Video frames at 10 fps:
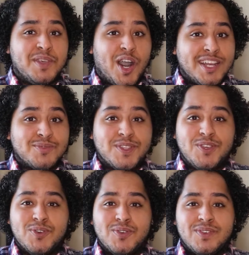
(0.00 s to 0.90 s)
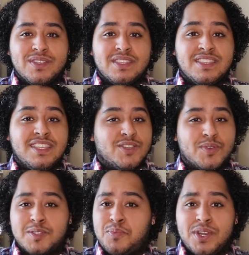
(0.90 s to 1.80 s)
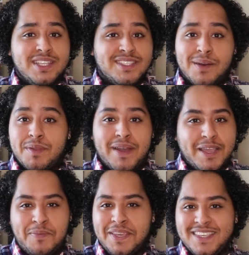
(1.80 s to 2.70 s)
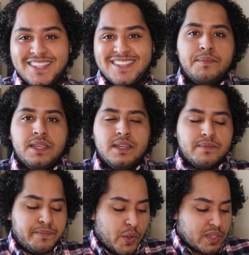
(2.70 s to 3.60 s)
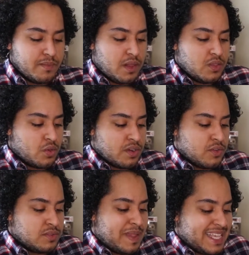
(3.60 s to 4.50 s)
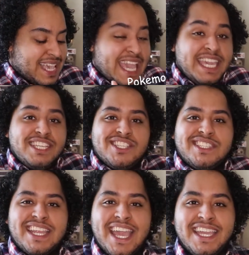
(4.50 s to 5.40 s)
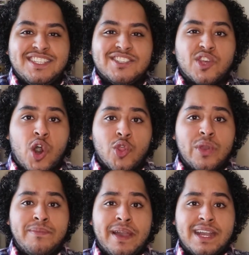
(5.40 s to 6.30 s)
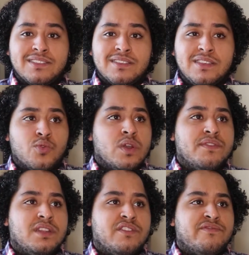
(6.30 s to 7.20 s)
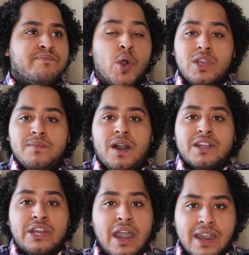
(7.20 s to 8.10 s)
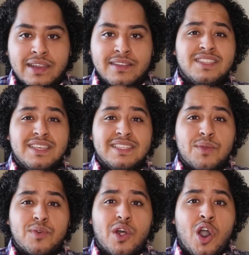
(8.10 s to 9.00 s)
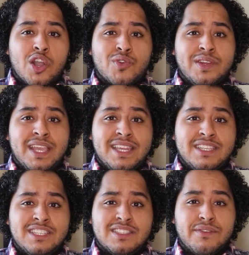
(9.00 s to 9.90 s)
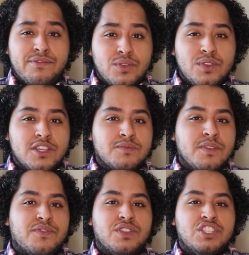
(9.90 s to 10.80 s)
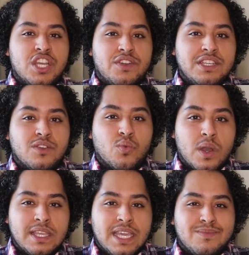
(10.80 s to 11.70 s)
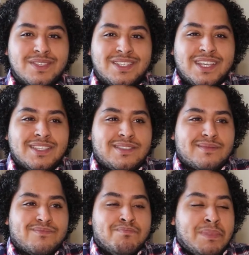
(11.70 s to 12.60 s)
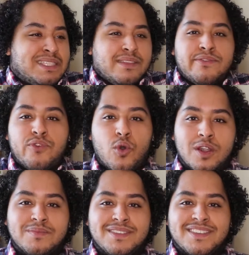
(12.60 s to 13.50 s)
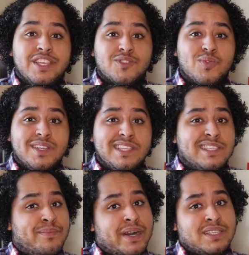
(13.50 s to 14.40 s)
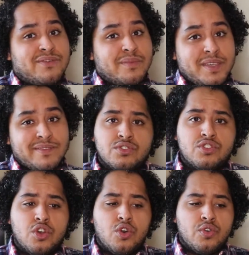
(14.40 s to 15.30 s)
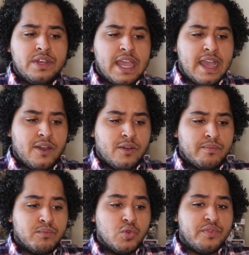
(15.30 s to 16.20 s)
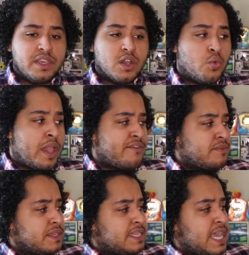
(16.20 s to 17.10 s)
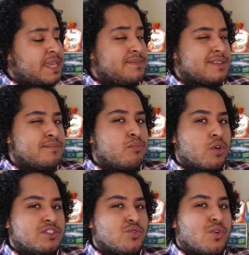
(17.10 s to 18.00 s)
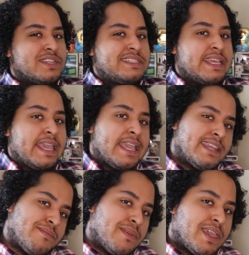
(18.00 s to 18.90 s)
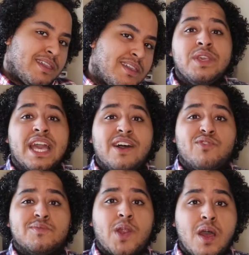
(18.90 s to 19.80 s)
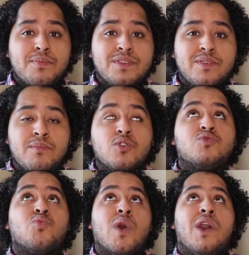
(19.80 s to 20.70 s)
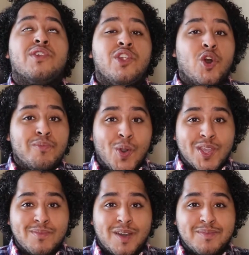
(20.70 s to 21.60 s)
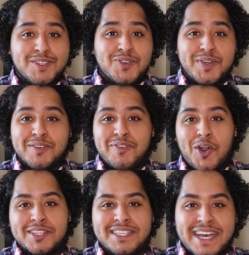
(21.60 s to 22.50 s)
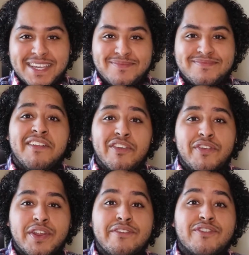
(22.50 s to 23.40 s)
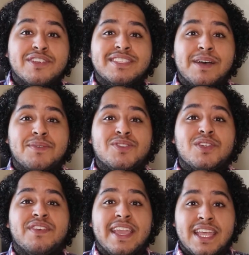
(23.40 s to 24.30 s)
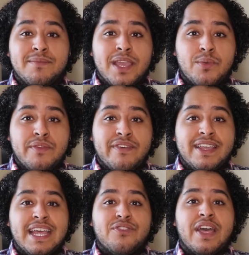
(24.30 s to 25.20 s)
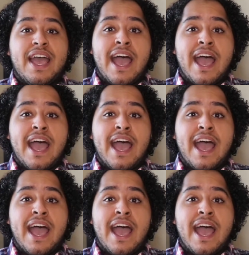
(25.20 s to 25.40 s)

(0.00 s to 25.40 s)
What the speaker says: be honest with you, this one's pretty dumb in my opinion. I mean, Pokemon lore goes back ages and ages, all the way back to the equivalent of Pokemon God. To think they were all created just a few years before the Generation 1 games is just misinformed. This one is a bust for me. So now, moving away from the games and more towards the anime, we have what's probably the most well-known Pokemon mystery of all time. In the very first episode of the anime, we find out that